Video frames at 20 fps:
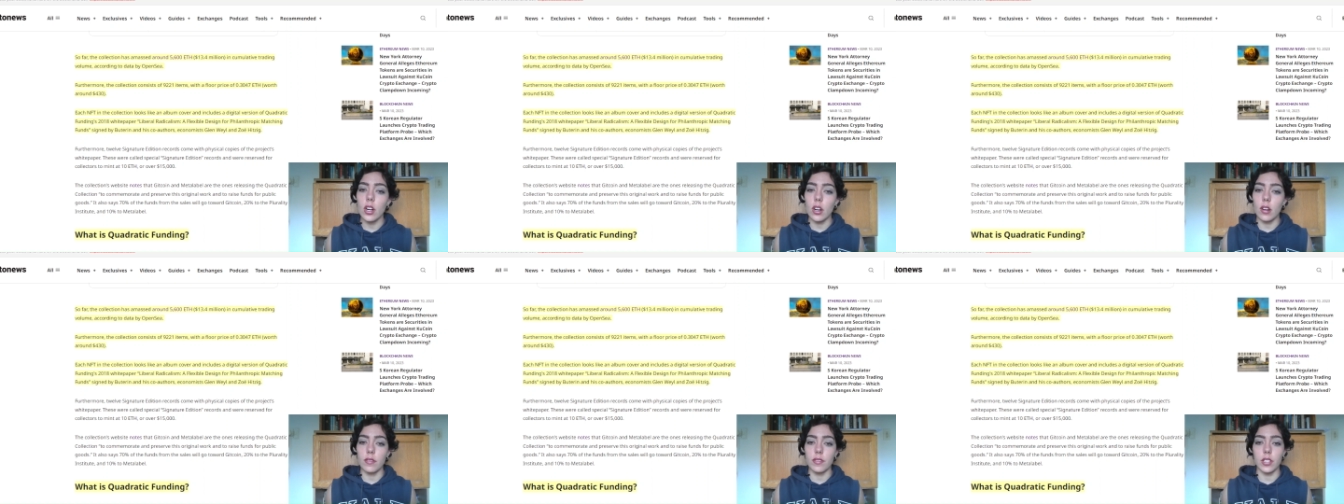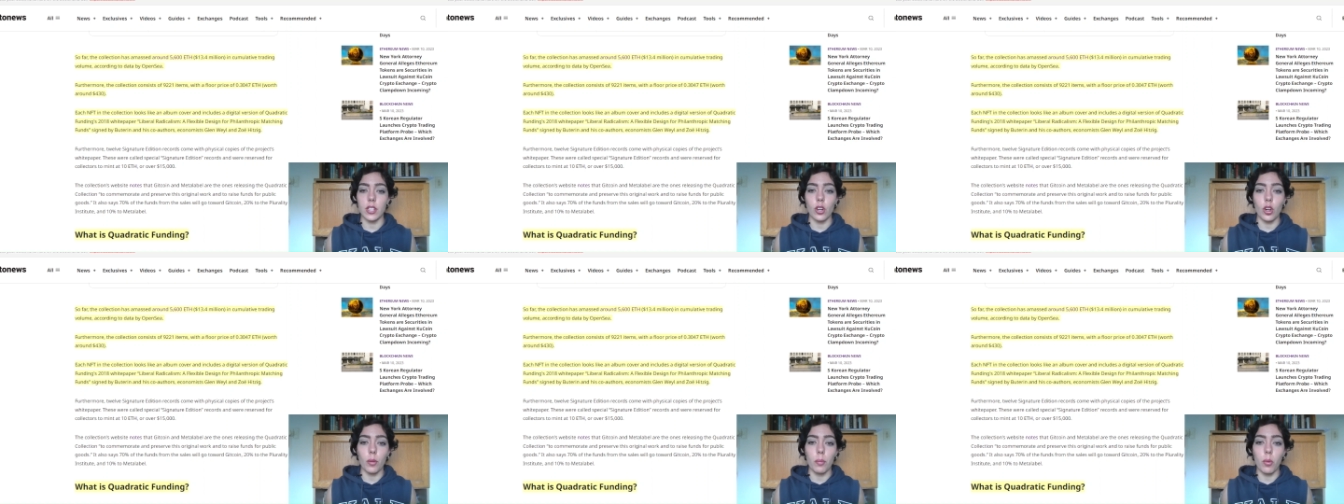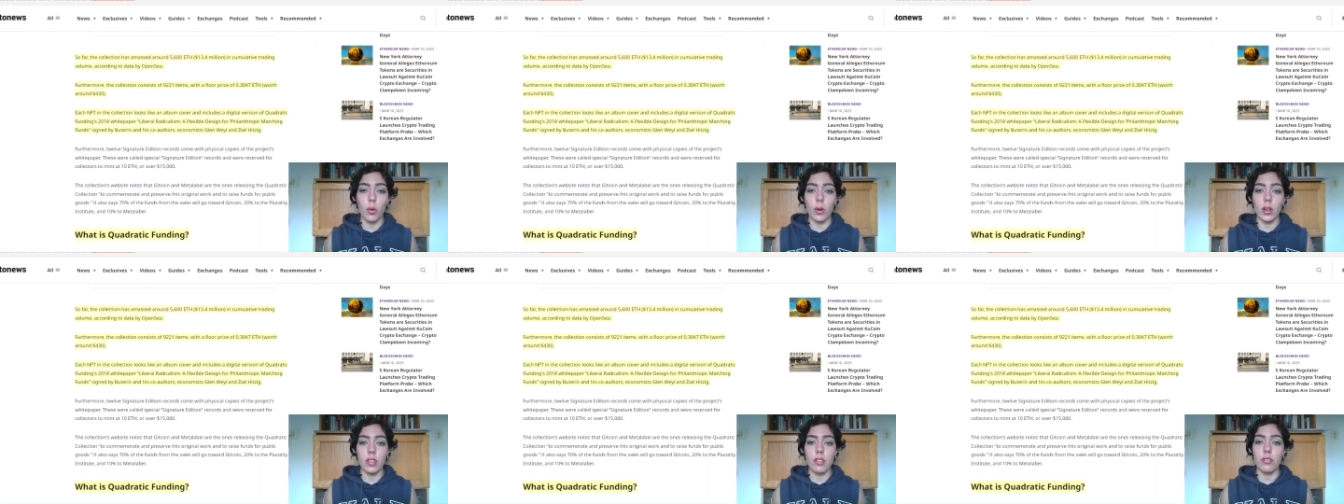of zero
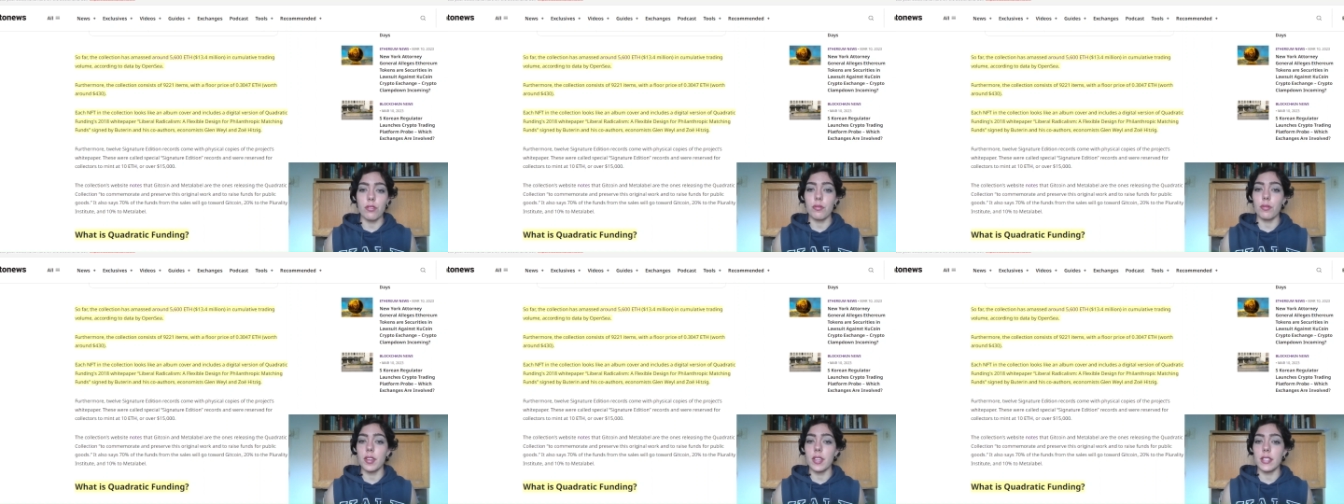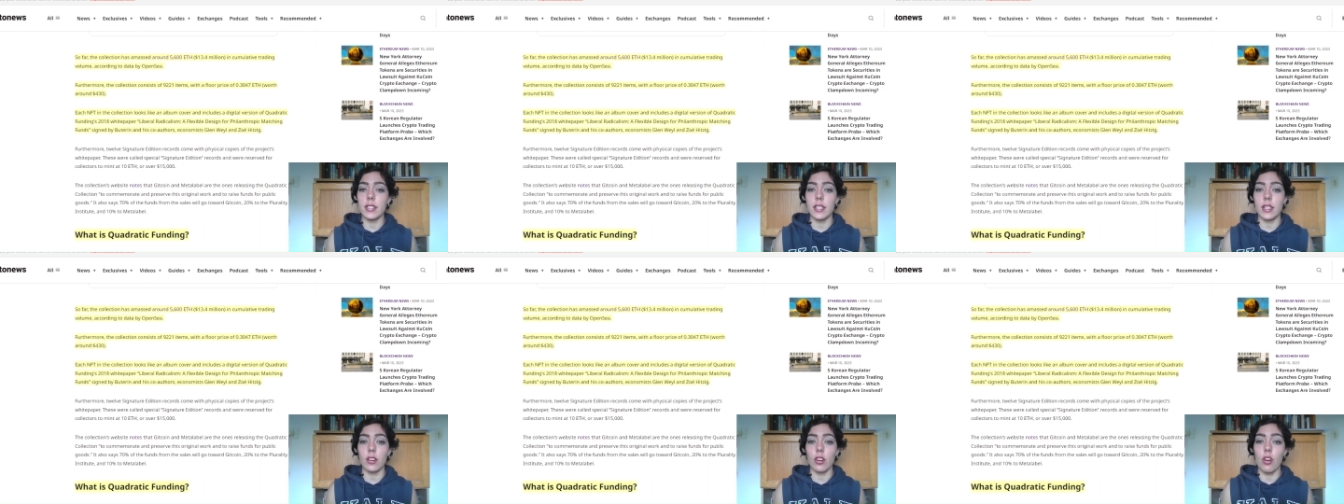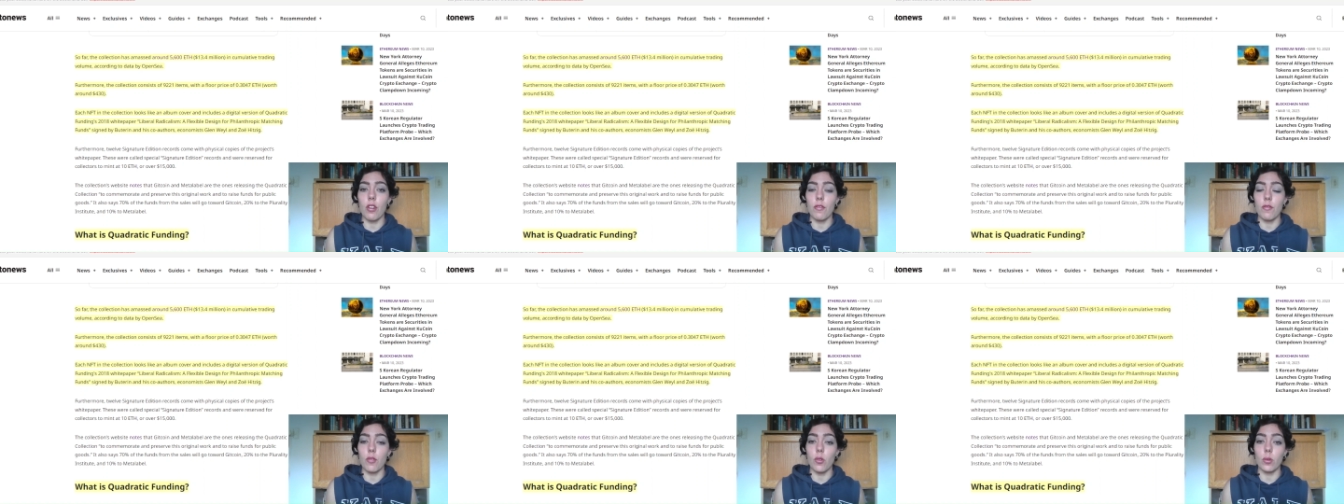point three
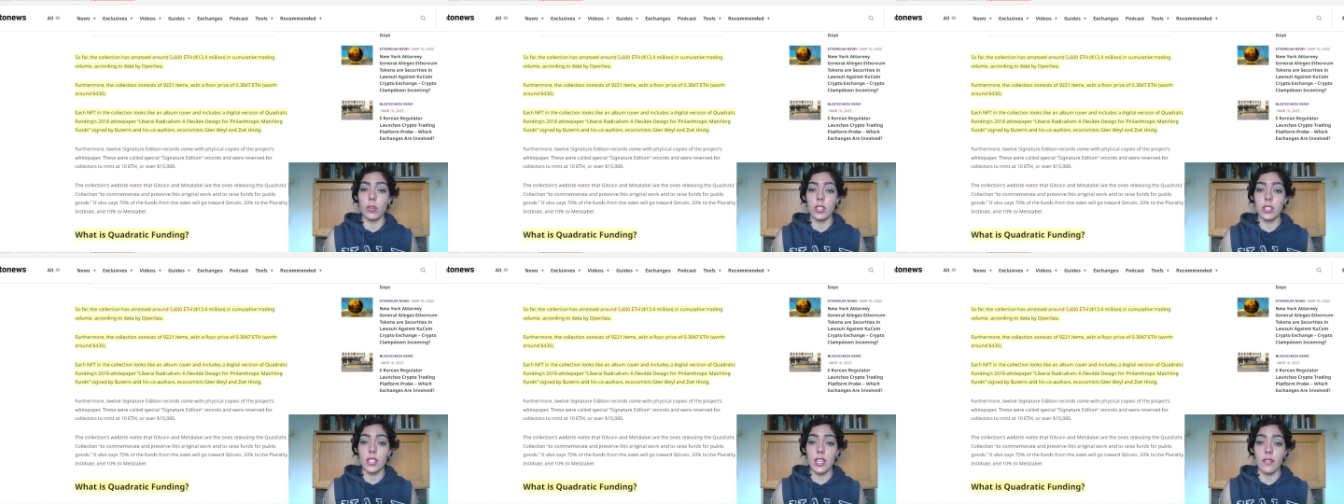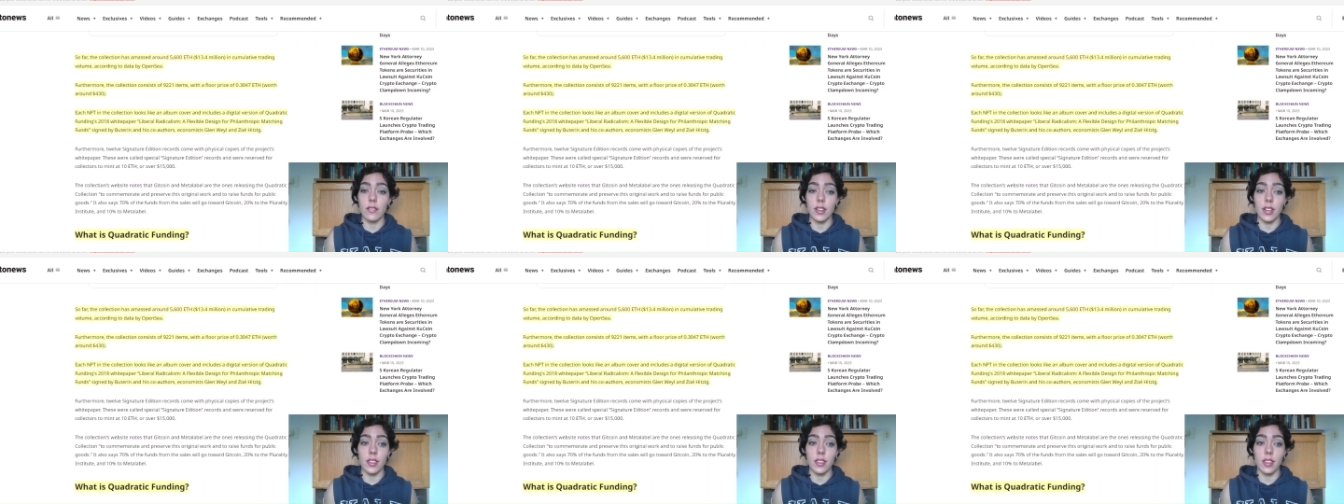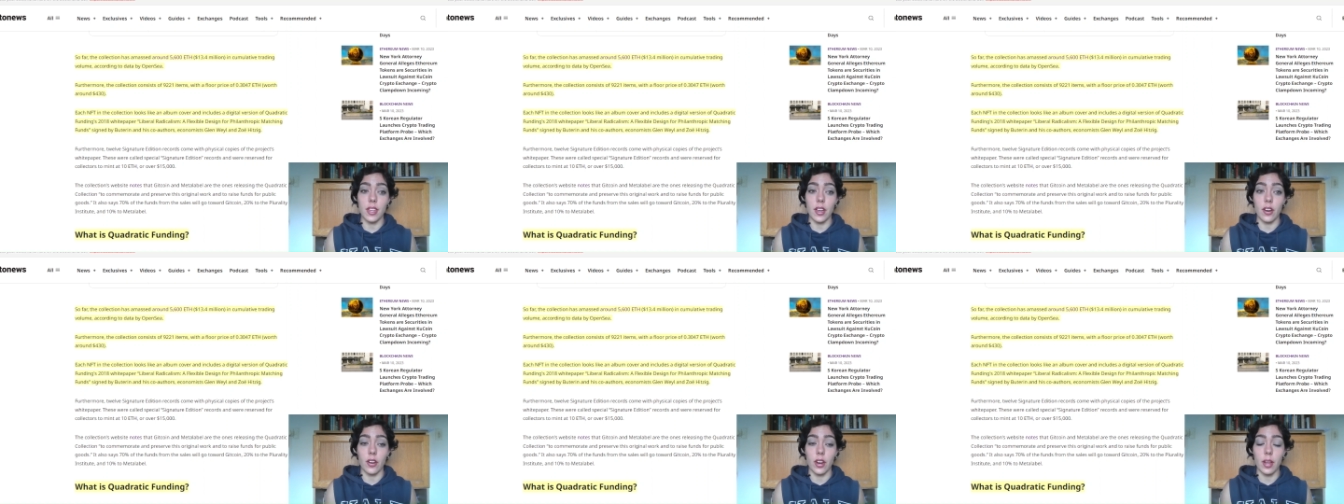zero four seven
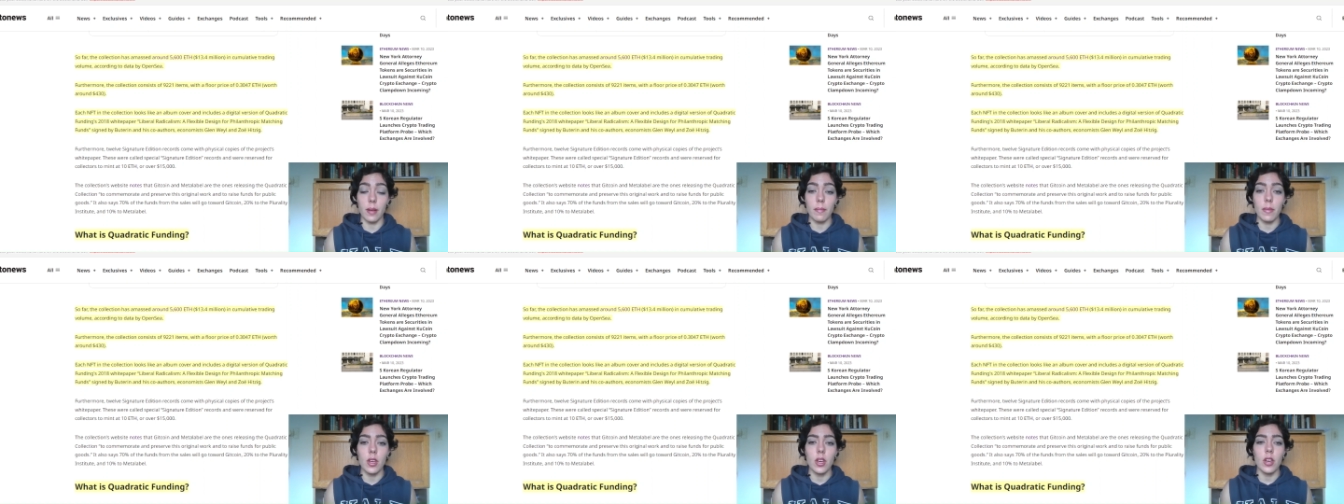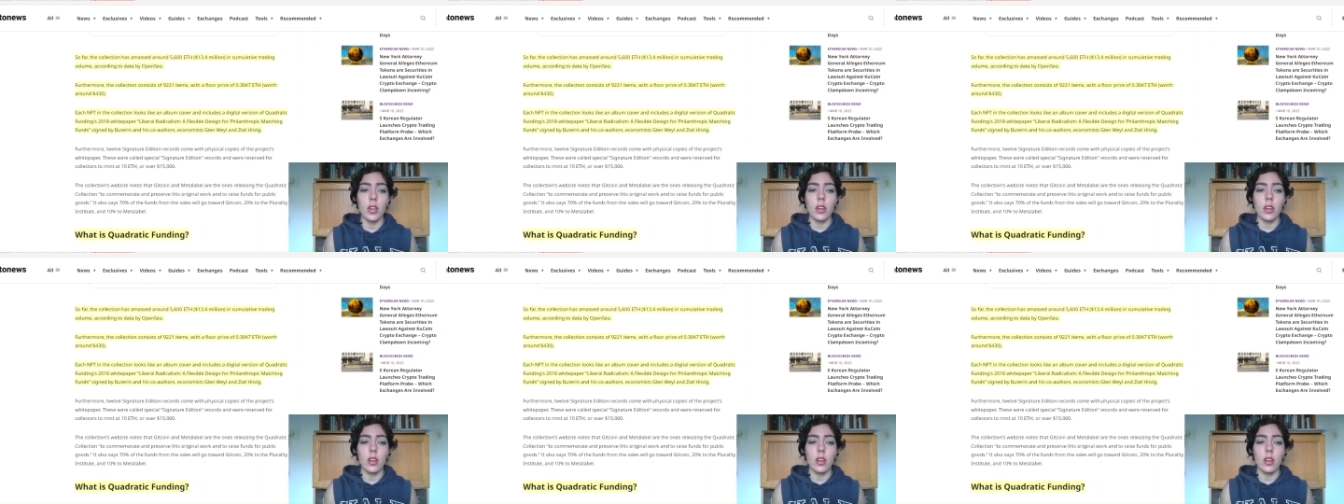Ethereum,